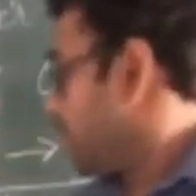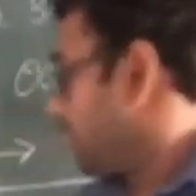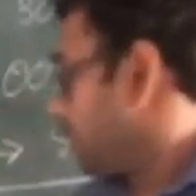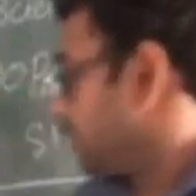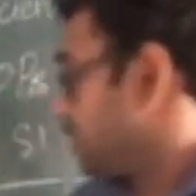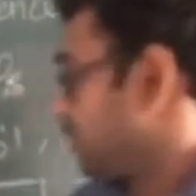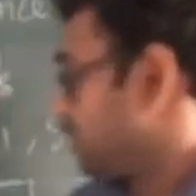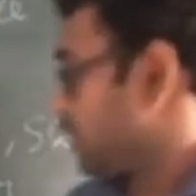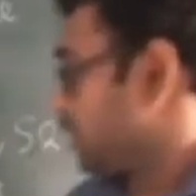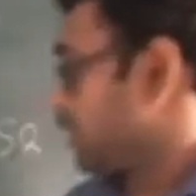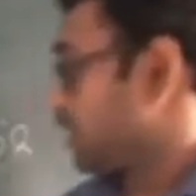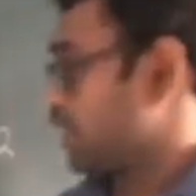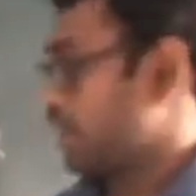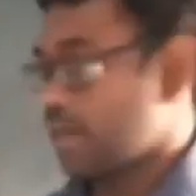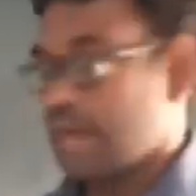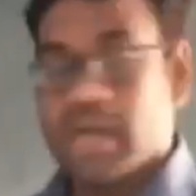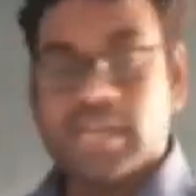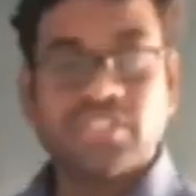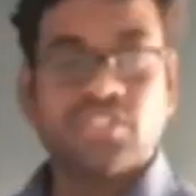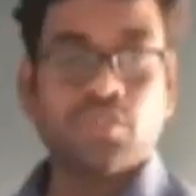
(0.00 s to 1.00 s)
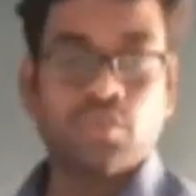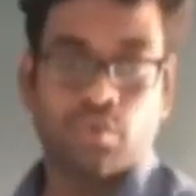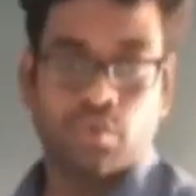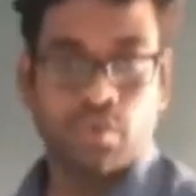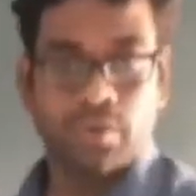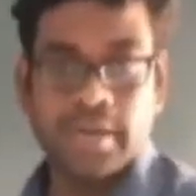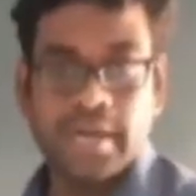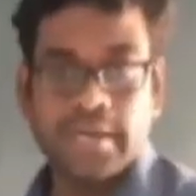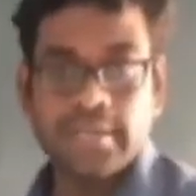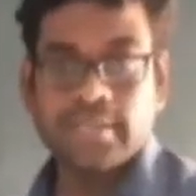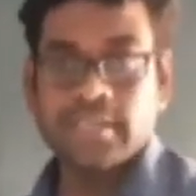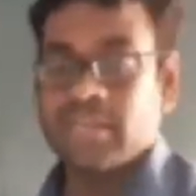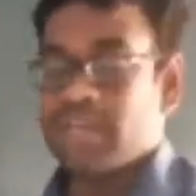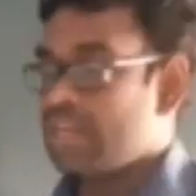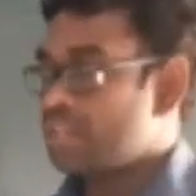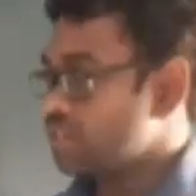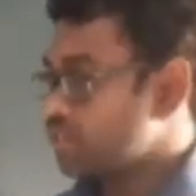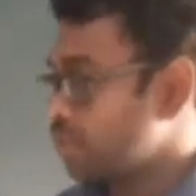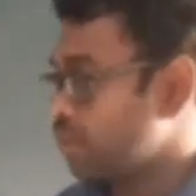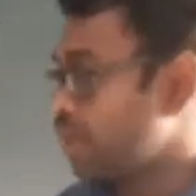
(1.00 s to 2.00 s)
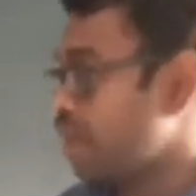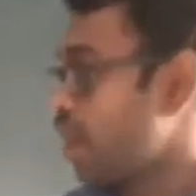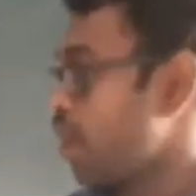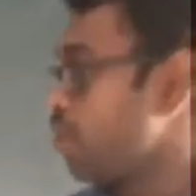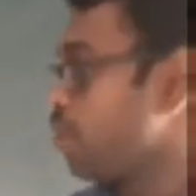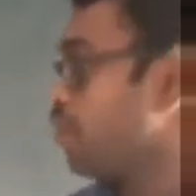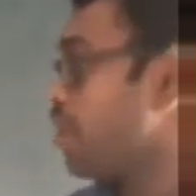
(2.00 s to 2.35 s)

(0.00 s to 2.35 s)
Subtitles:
class student. So now I am